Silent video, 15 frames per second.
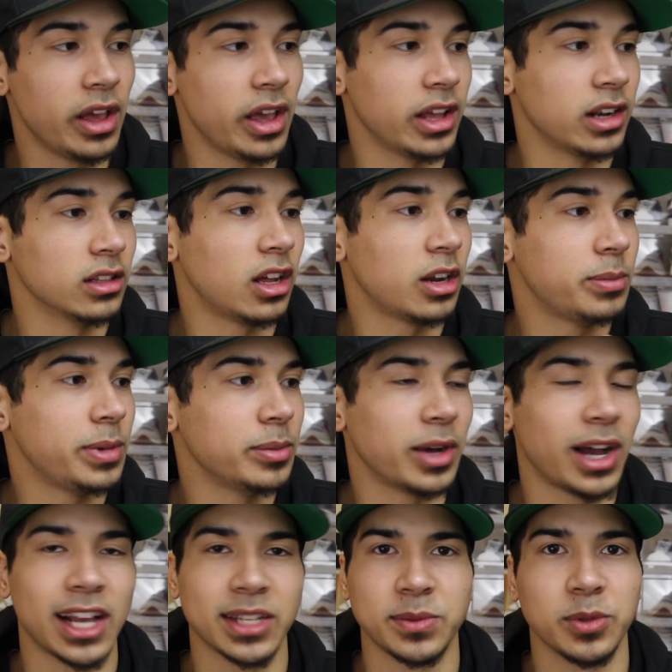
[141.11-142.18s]
and a lot of people
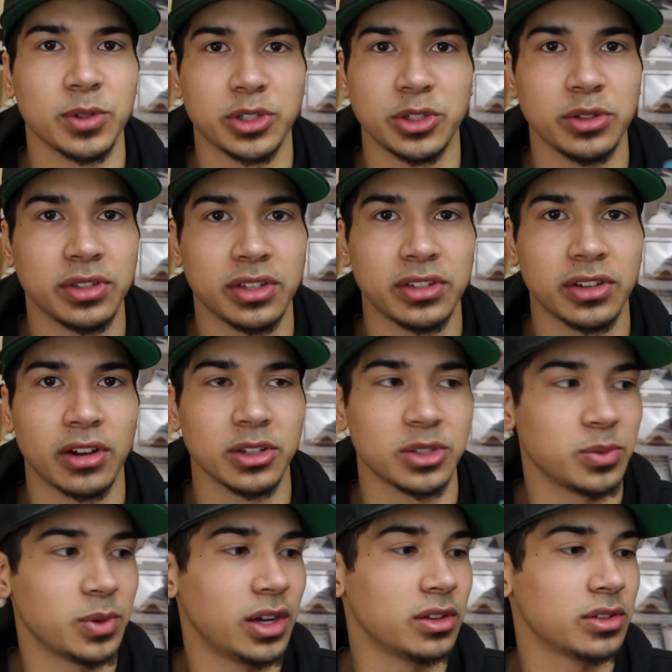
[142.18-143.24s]
ask me what shoes these are
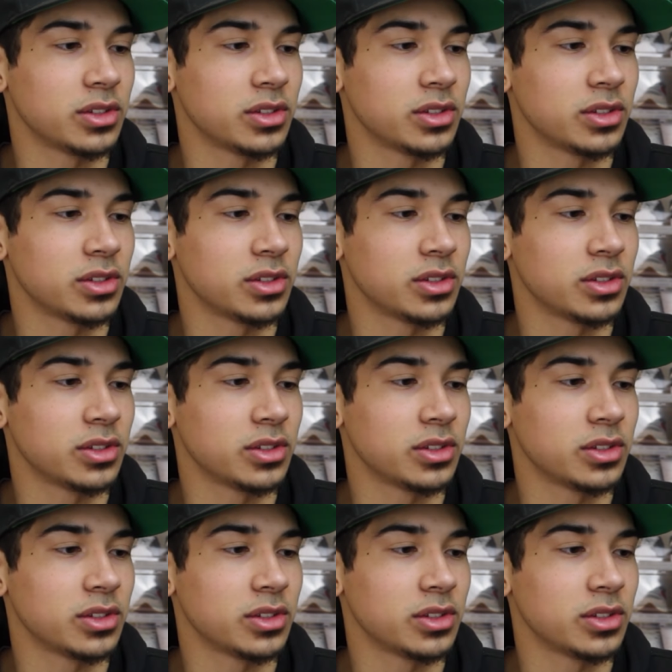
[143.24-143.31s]
as well.